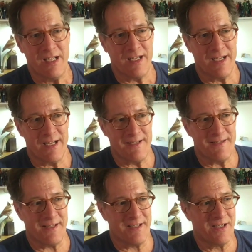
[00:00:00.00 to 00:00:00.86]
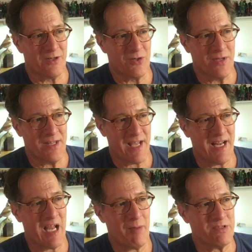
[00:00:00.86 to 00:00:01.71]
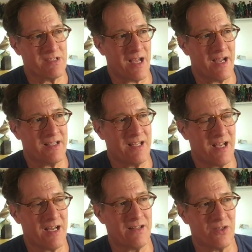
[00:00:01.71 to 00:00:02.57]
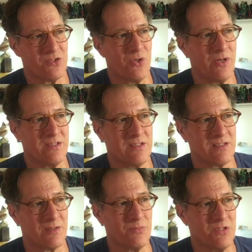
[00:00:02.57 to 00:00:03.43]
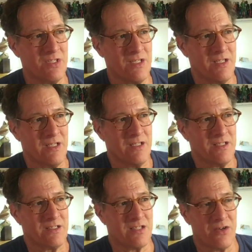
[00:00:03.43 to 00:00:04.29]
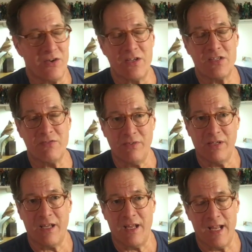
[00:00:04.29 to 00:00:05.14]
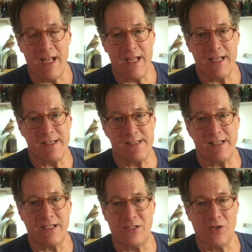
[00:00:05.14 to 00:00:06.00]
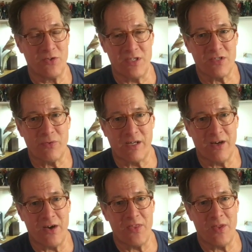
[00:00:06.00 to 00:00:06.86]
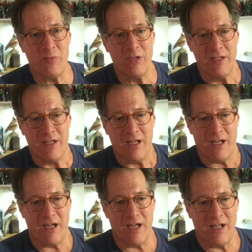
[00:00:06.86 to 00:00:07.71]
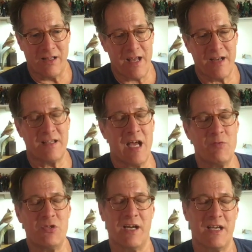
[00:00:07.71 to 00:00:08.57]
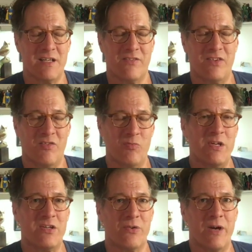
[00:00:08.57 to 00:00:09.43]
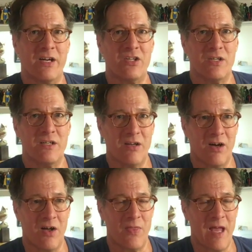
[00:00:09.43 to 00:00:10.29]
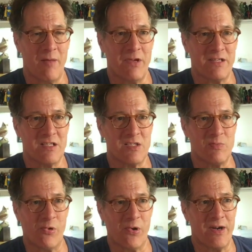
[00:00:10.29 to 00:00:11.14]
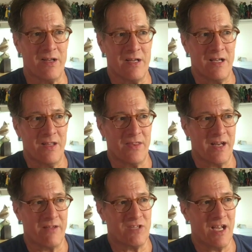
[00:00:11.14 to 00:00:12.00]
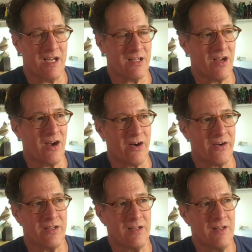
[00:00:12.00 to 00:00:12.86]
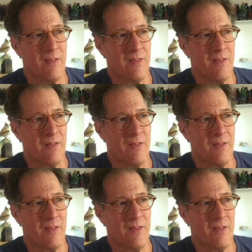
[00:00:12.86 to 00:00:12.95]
And when that happens, I take those criticisms serious and don't disregard them. A lot of times you guys have given me direction on that message board that I've taken to heart.